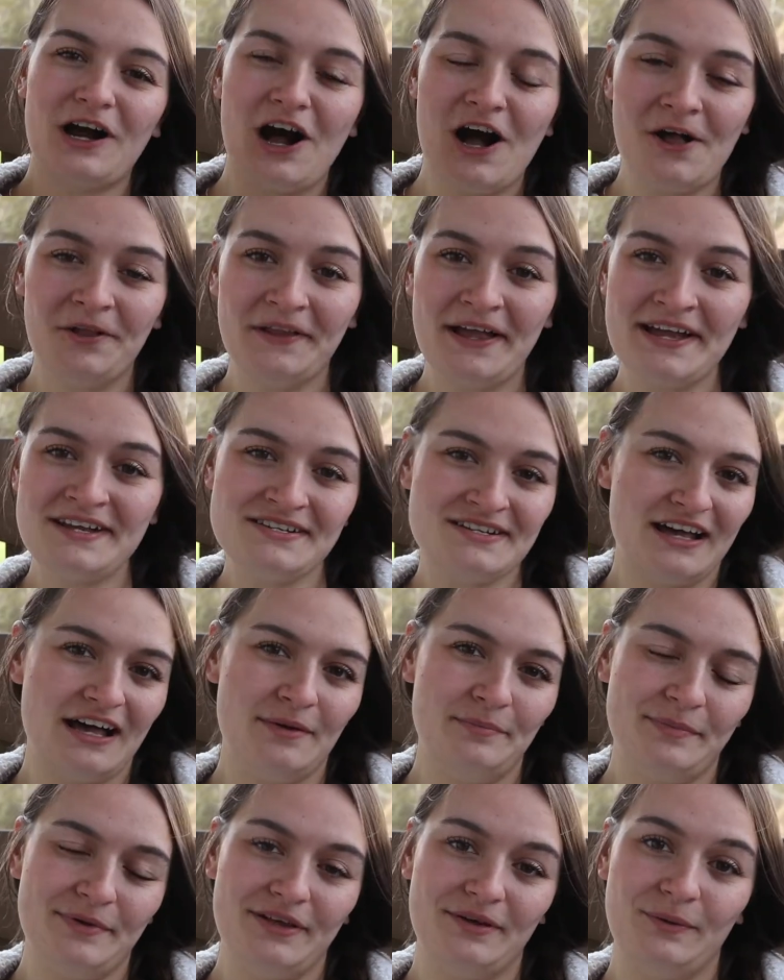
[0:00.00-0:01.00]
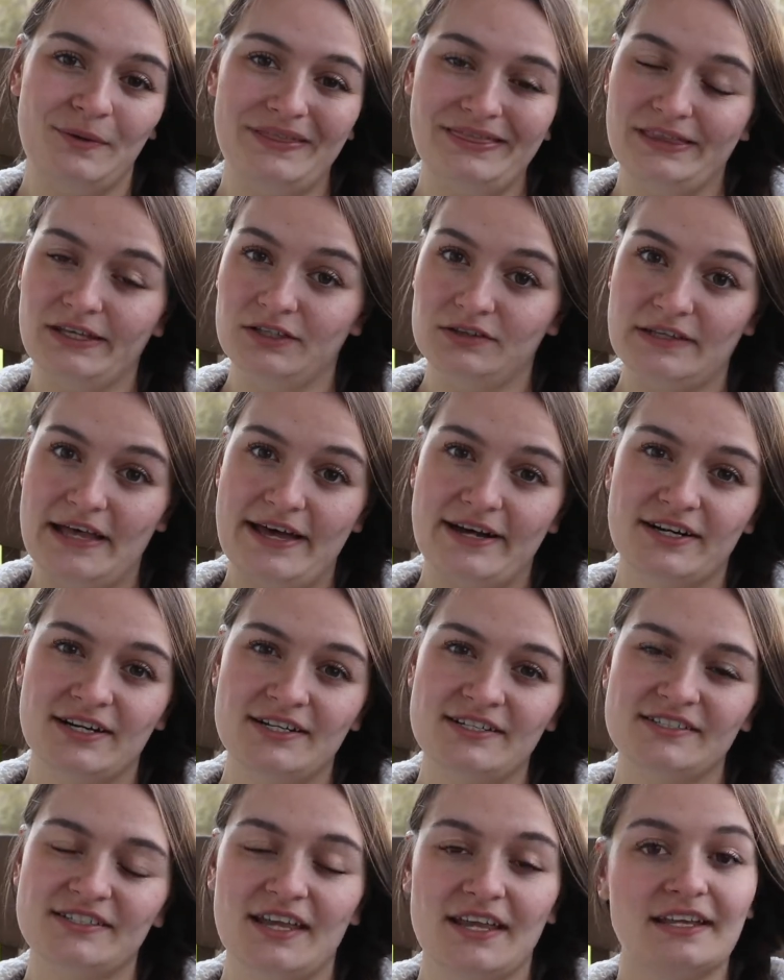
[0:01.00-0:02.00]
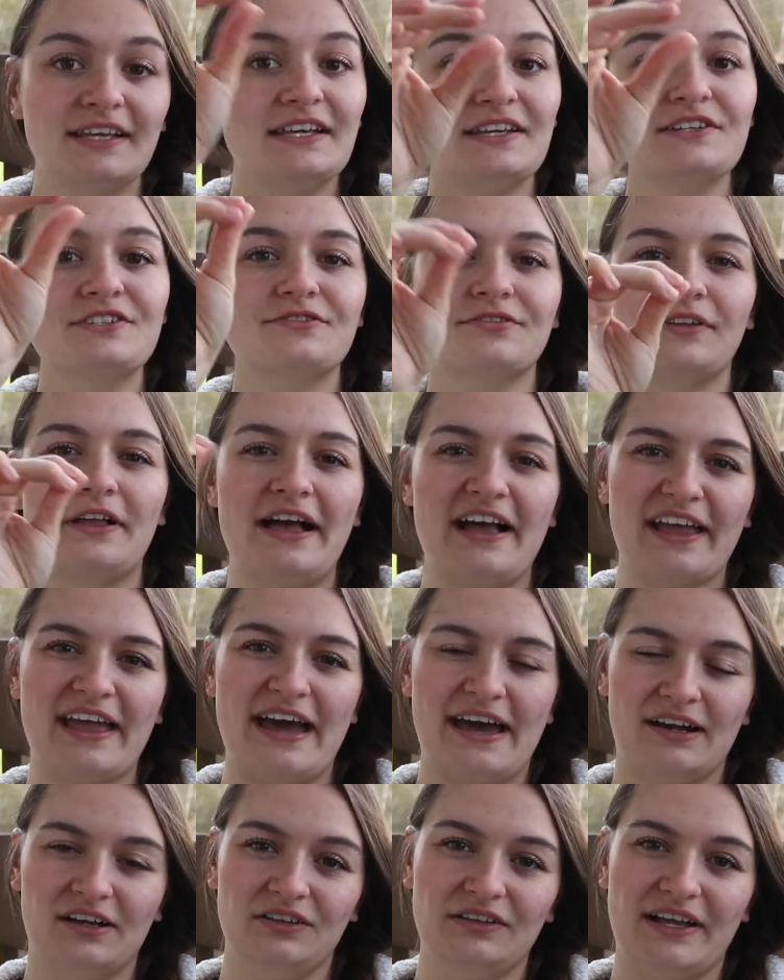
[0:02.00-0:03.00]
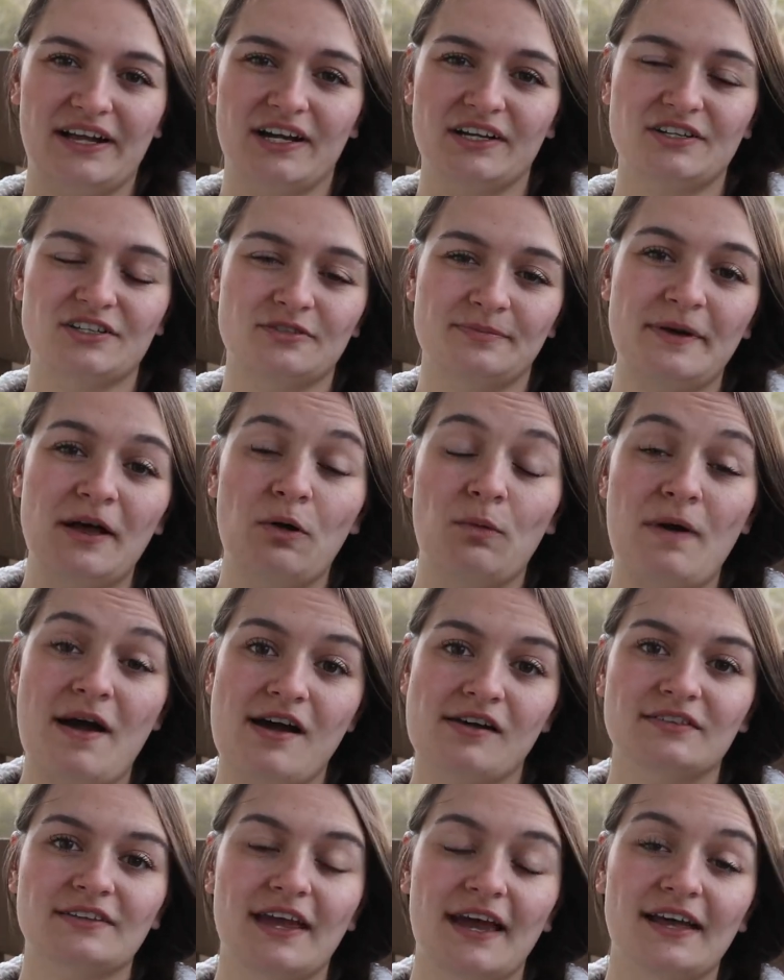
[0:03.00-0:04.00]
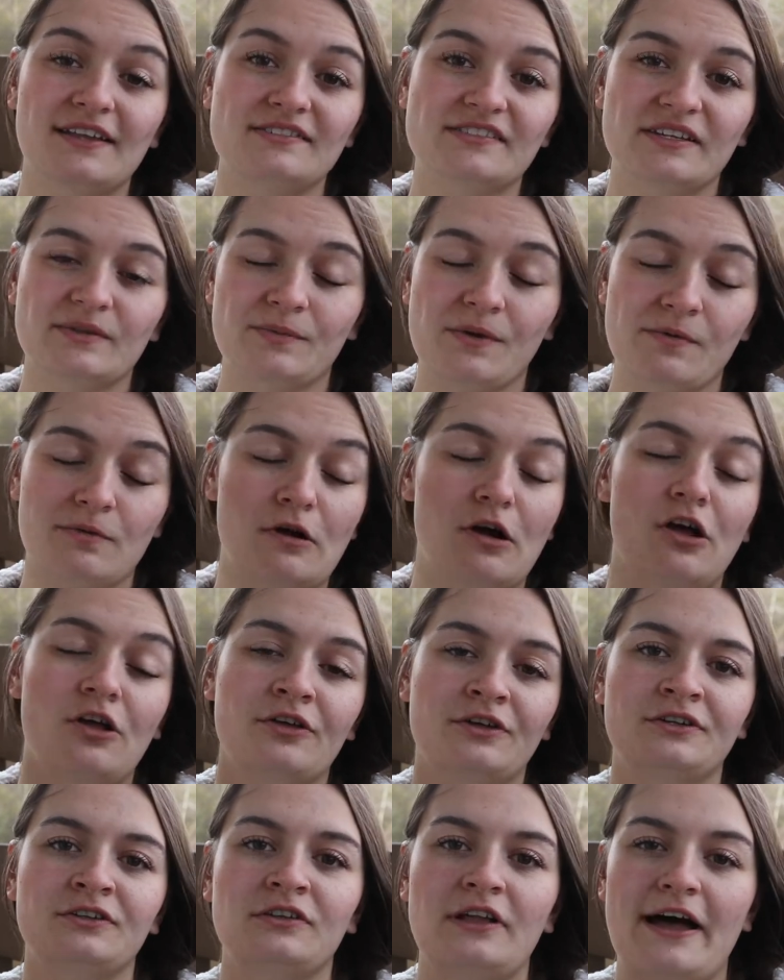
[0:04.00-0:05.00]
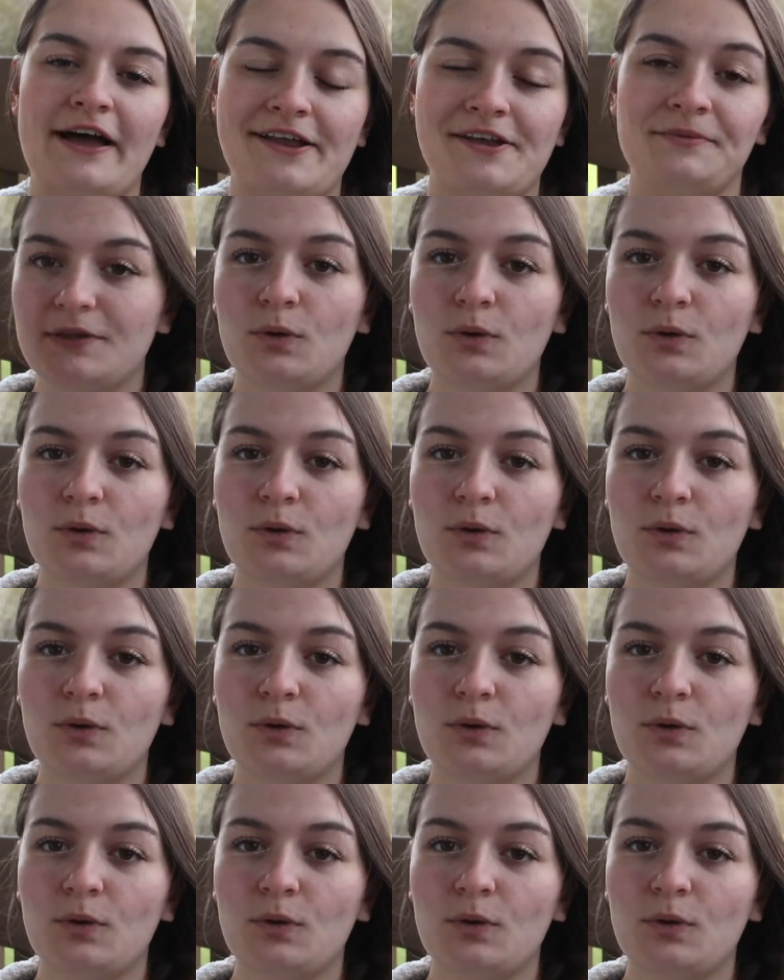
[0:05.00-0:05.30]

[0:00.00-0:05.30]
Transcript: all lined up with the letters, like each flag had a letter to spell Wildcats, and we were all in a line.